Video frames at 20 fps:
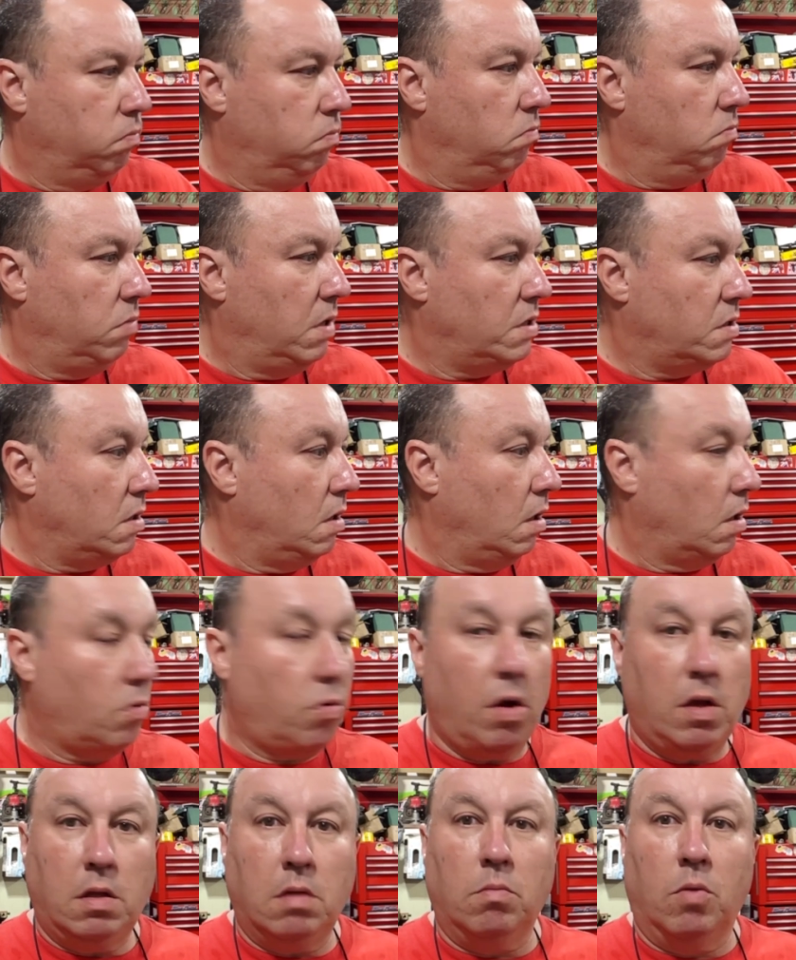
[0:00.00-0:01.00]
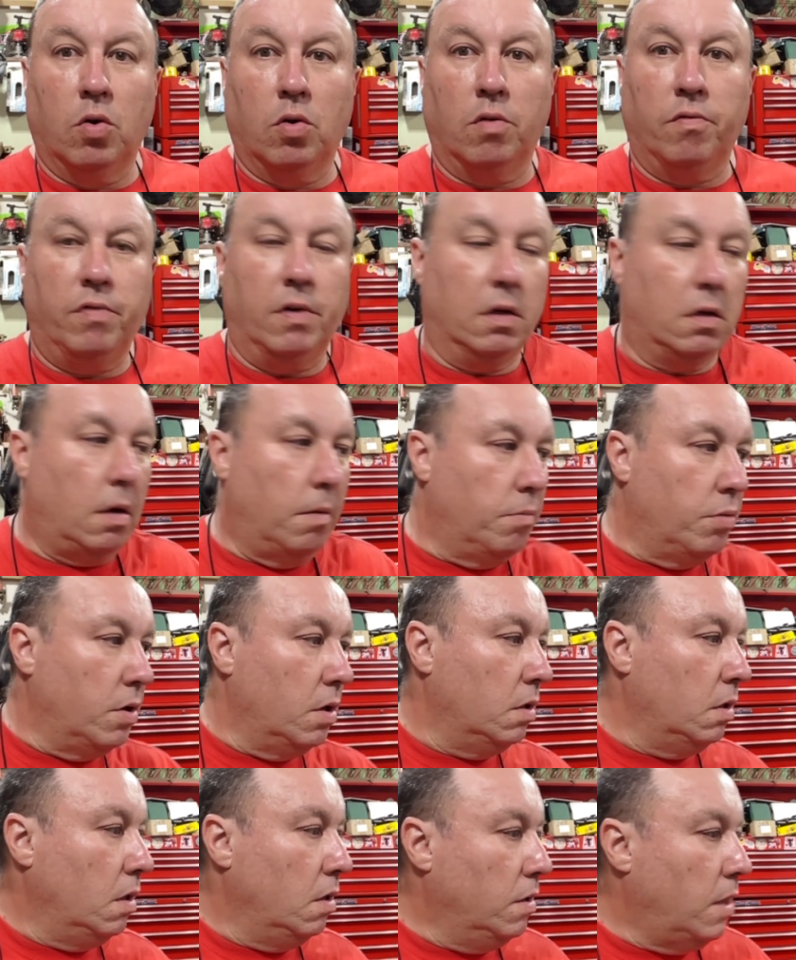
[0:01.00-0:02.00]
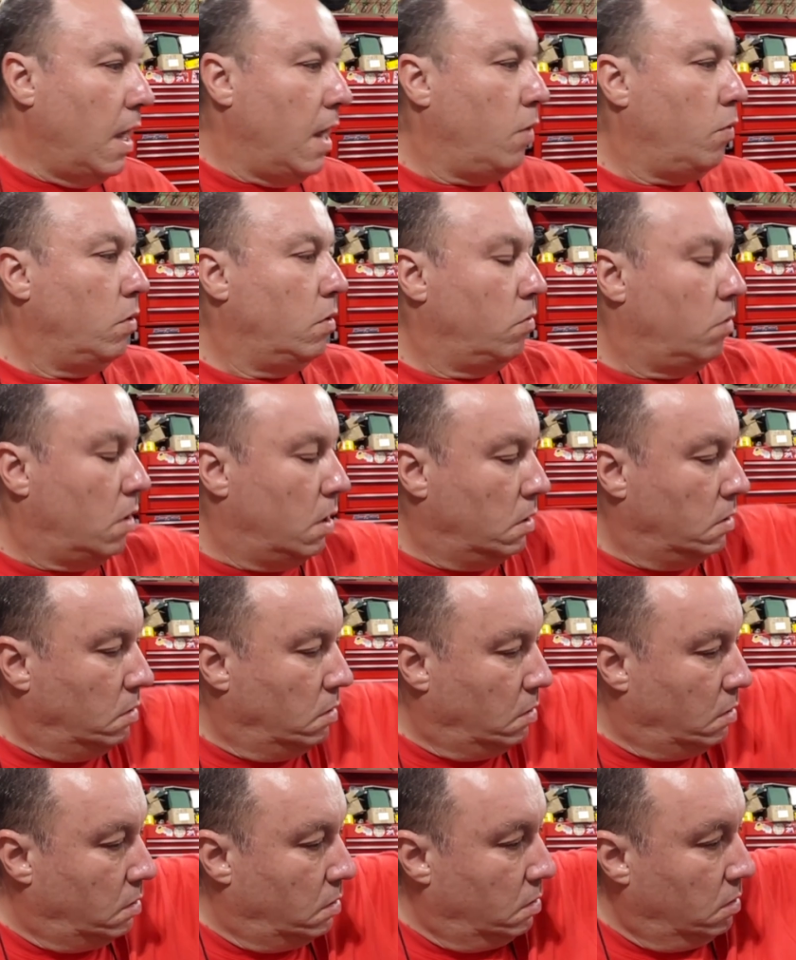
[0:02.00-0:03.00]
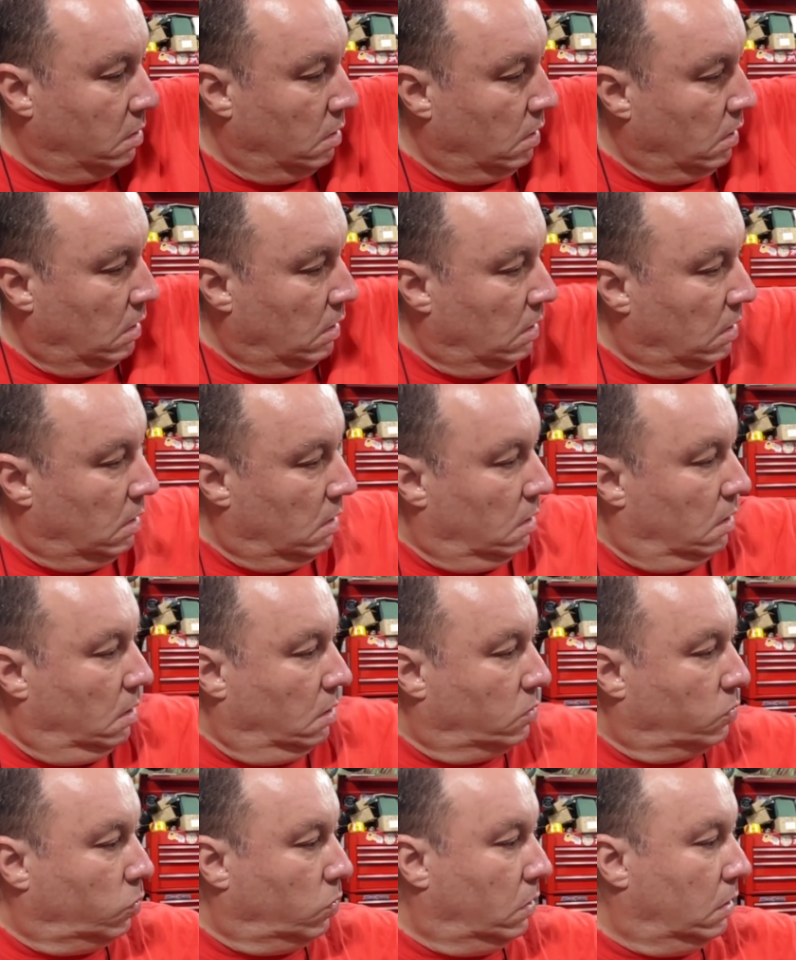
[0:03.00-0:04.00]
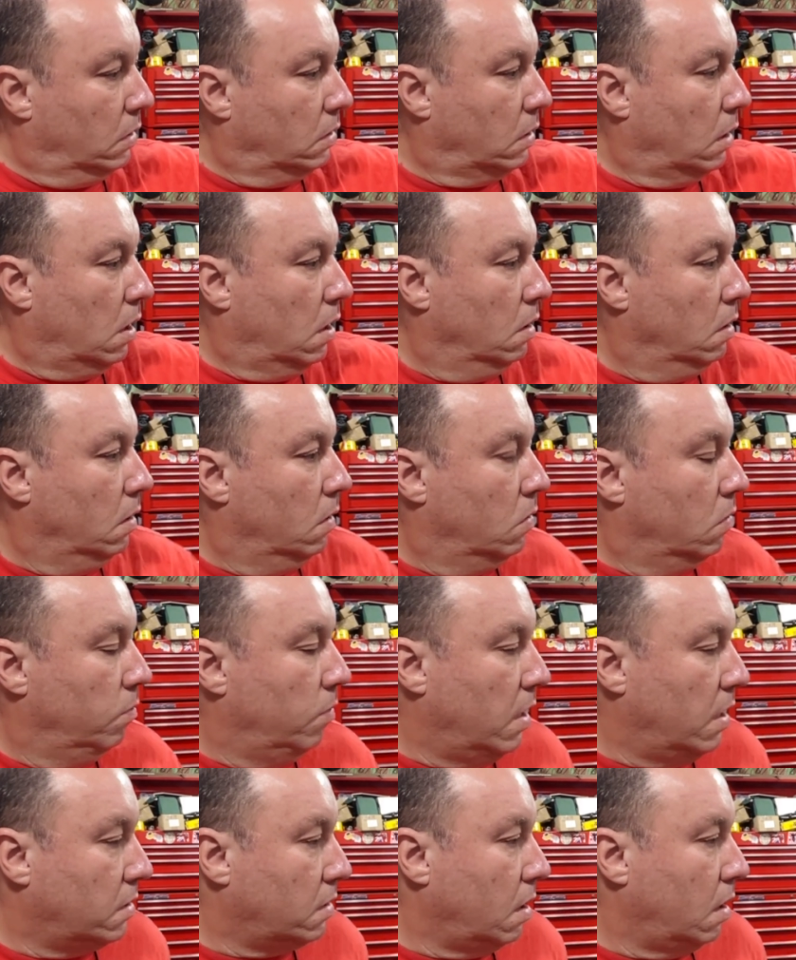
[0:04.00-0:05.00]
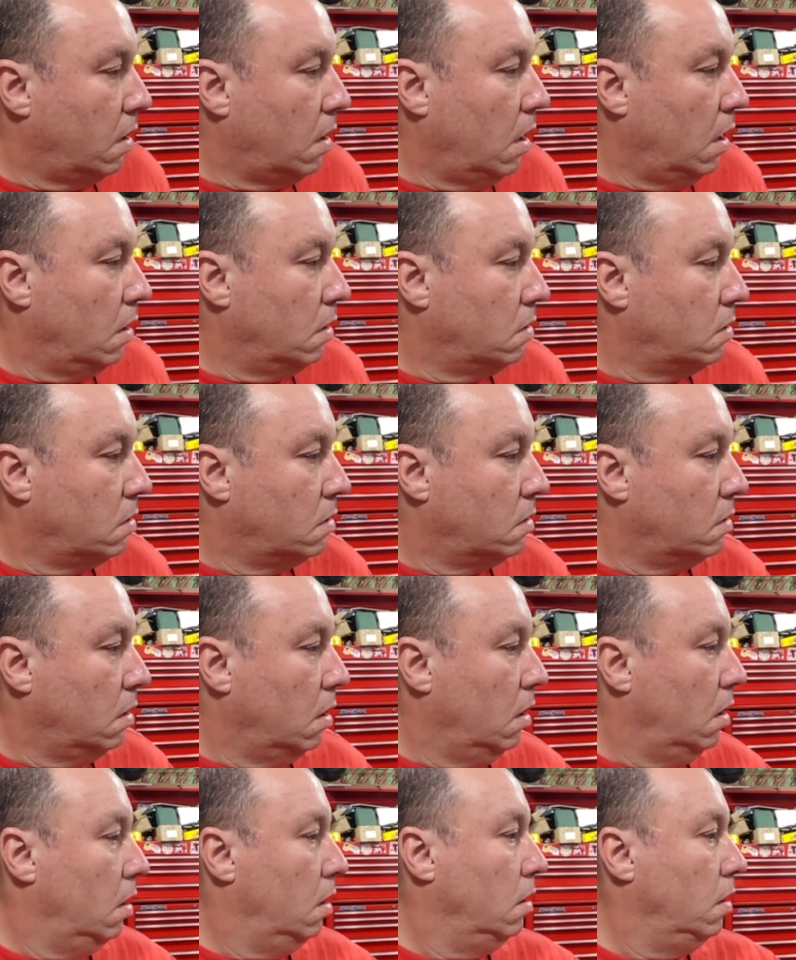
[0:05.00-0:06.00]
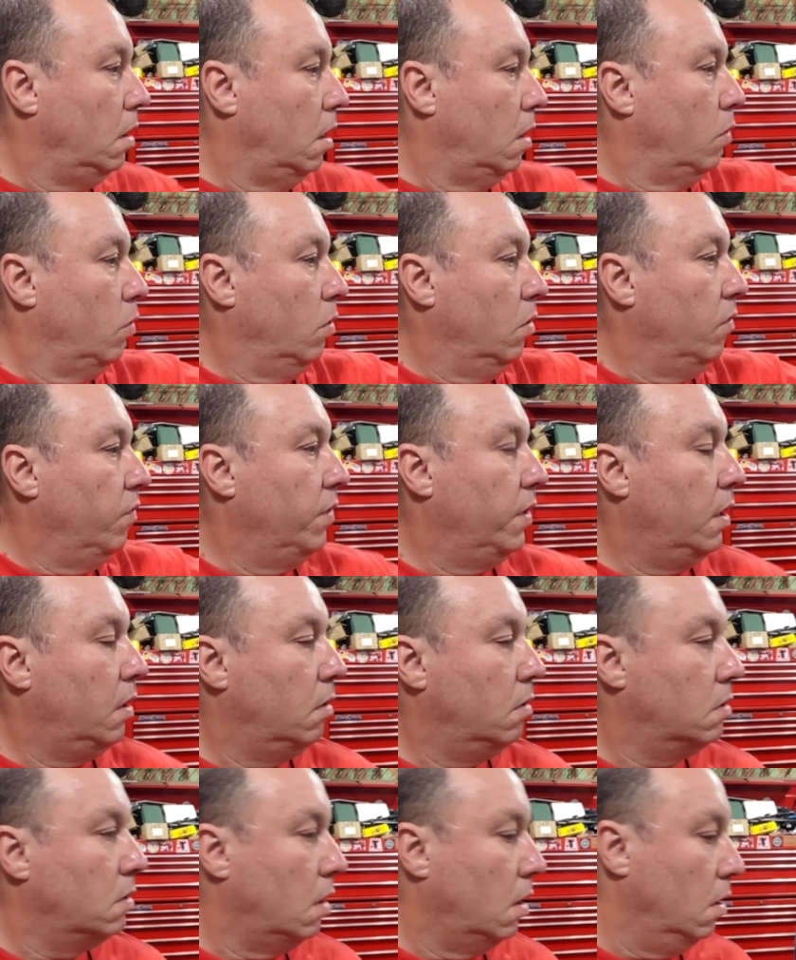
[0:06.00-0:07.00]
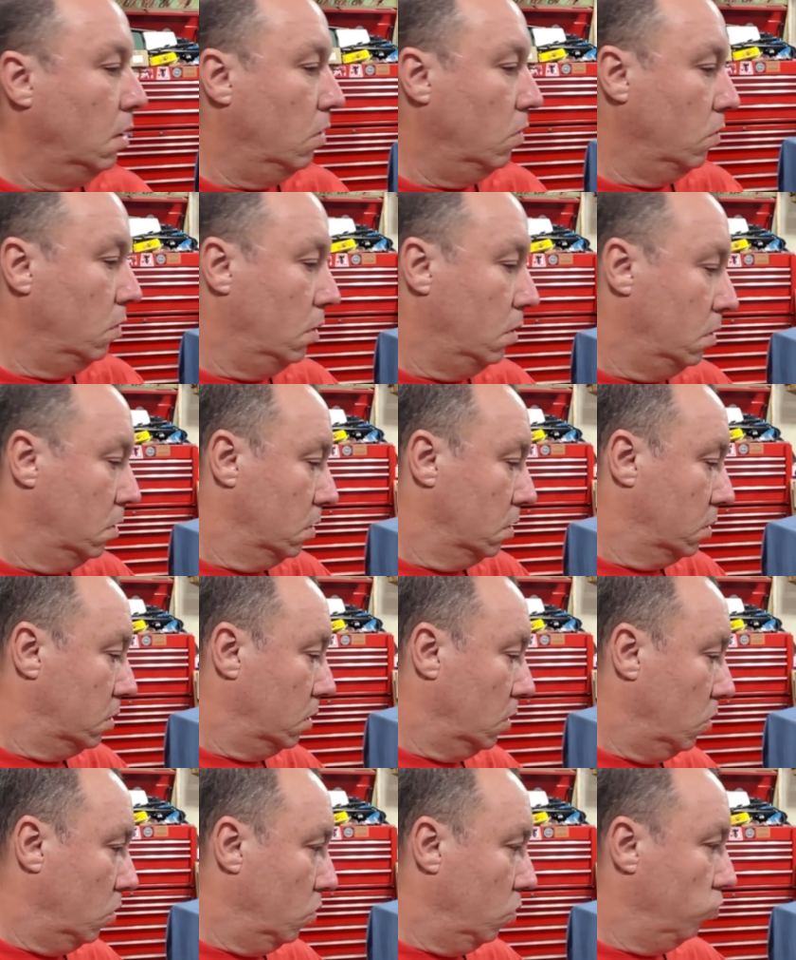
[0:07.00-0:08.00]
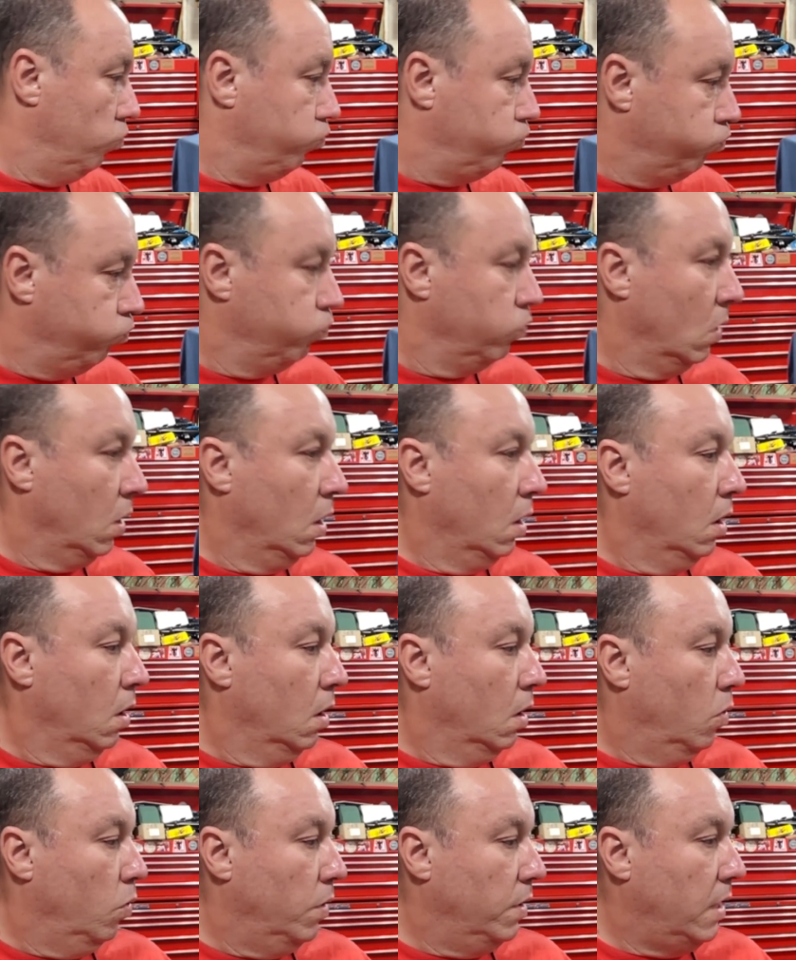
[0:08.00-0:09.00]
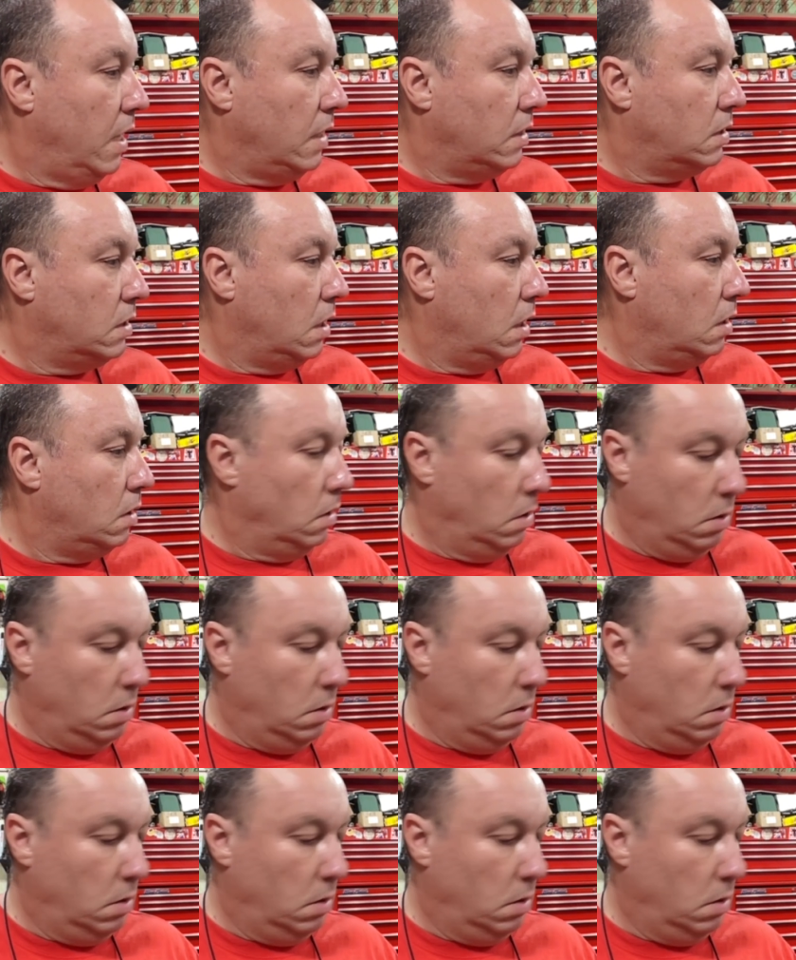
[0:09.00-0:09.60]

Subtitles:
basically going to crate the motor for temporarily. That one runs. This one is an unknown basket case, and the other one over there is unknown. So with that said,